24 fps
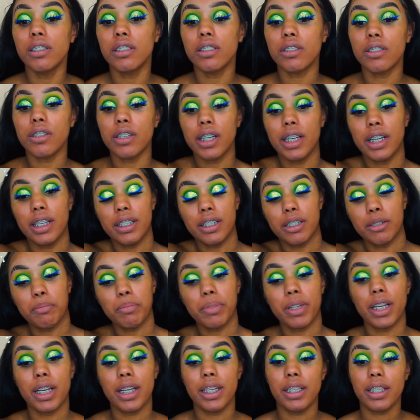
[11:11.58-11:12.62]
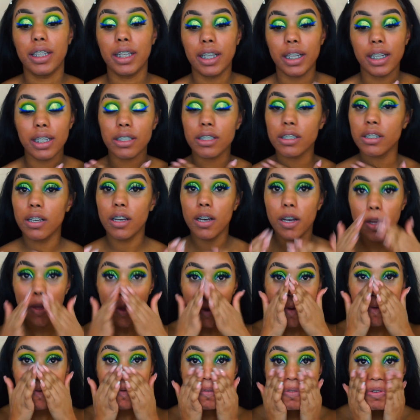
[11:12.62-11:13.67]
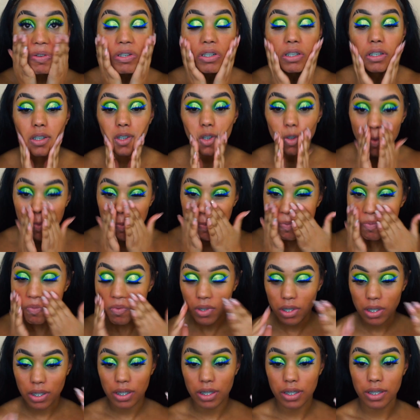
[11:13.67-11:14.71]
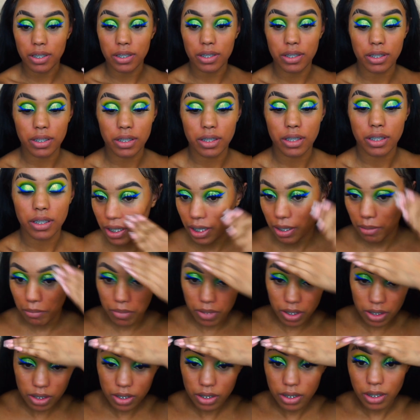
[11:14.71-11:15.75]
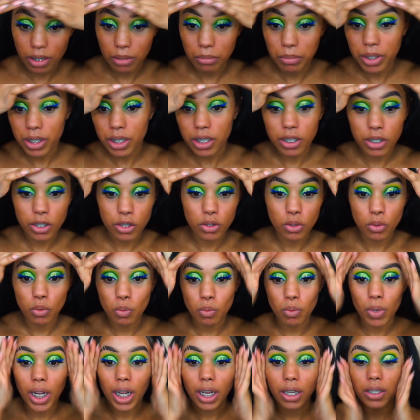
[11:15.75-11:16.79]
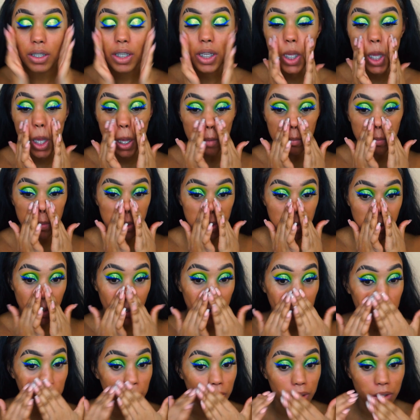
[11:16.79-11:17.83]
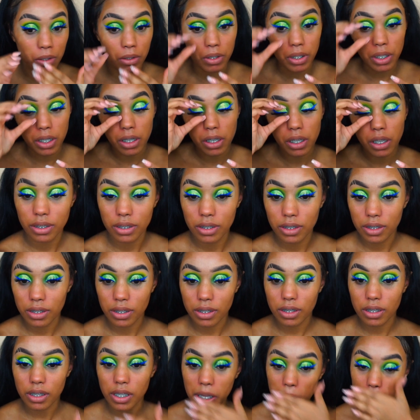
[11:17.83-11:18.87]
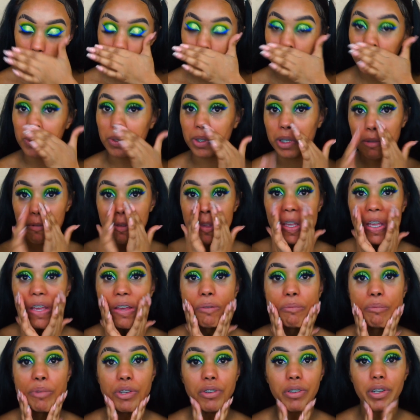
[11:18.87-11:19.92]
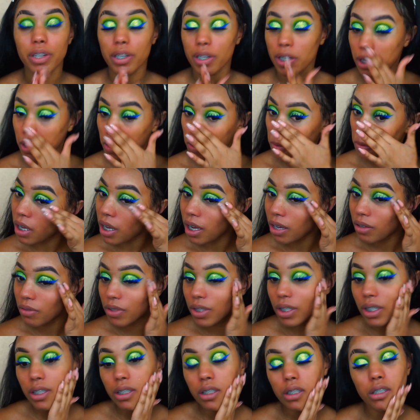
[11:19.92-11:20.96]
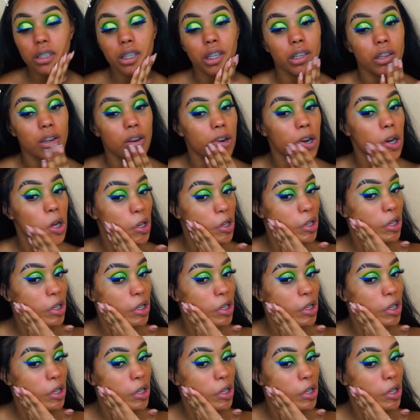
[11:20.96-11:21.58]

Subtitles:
go ahead and apply that all over, because my stomach is growling. I'm so hungry. It's like screaming at me right now. I haven't eaten like all